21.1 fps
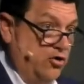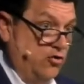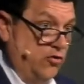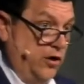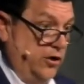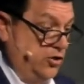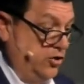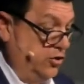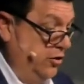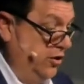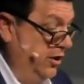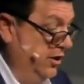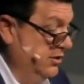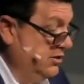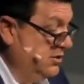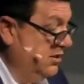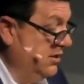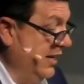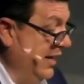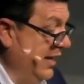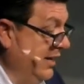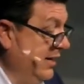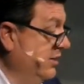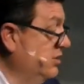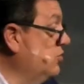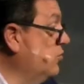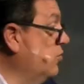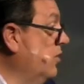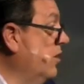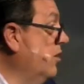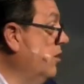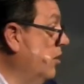treasure is, that is
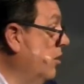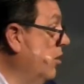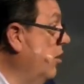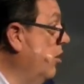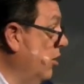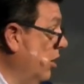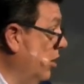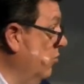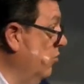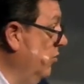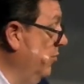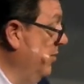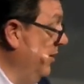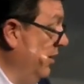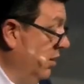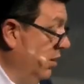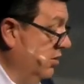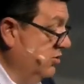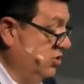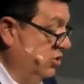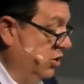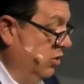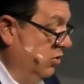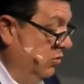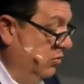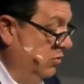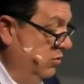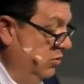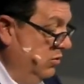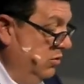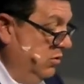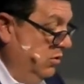where our heart will be also.
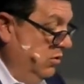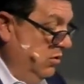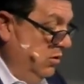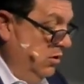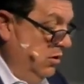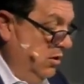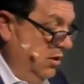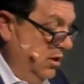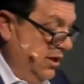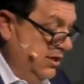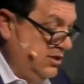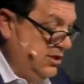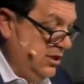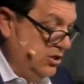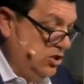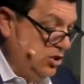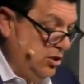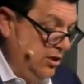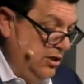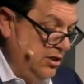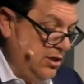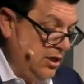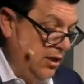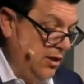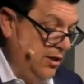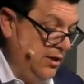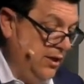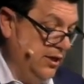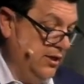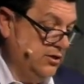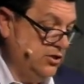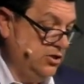Essentially,
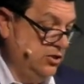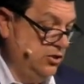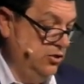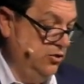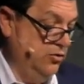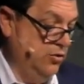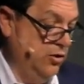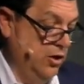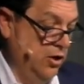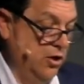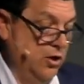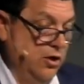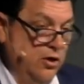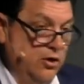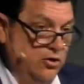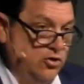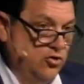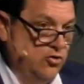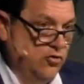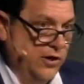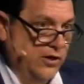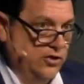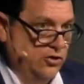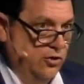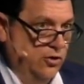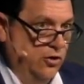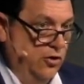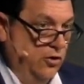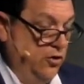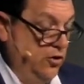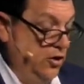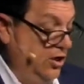telling us to
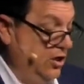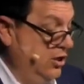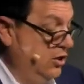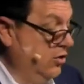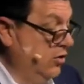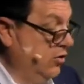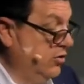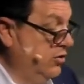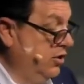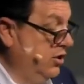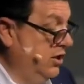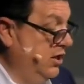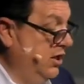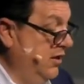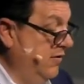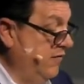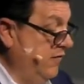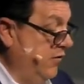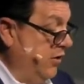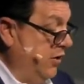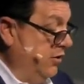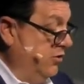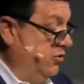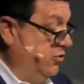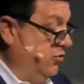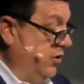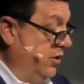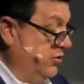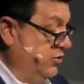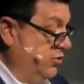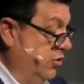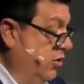treasure or to, or to give our
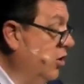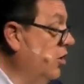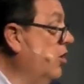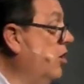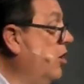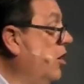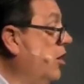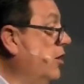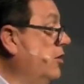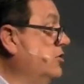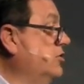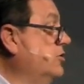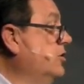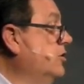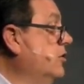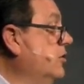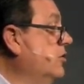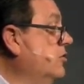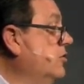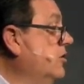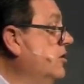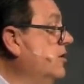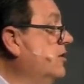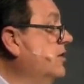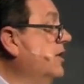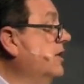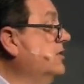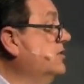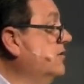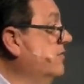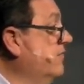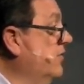treasure, our hearts, to the
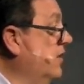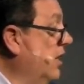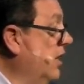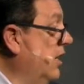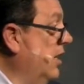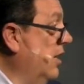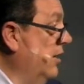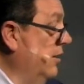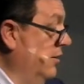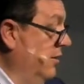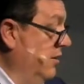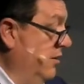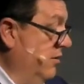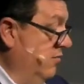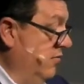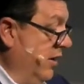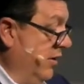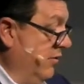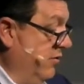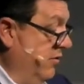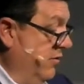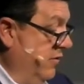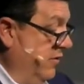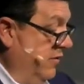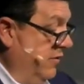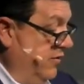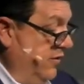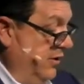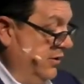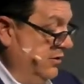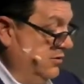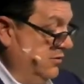things of God rather than
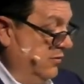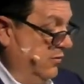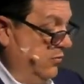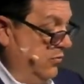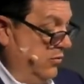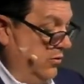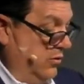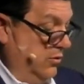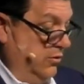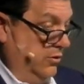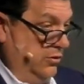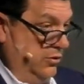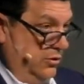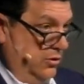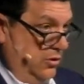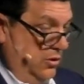the things of the world,